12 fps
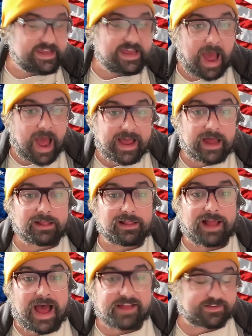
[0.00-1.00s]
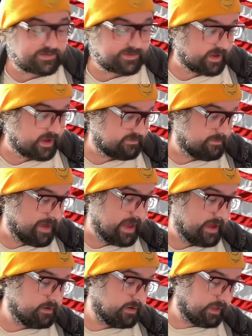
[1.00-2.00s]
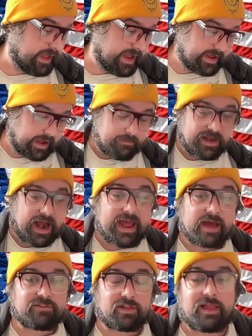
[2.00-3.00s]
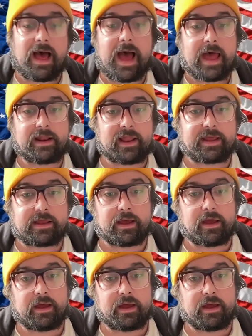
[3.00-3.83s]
Yeah, I got lots of stuff, man. Like, I mean, I have a lot. Like,